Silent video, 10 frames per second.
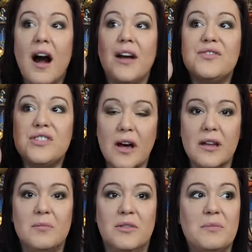I've
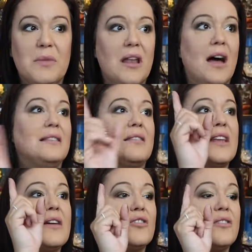done my, lights and
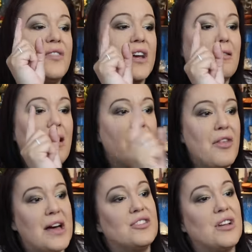then I've got to figure out
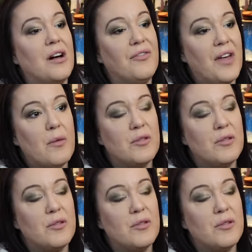that shelf there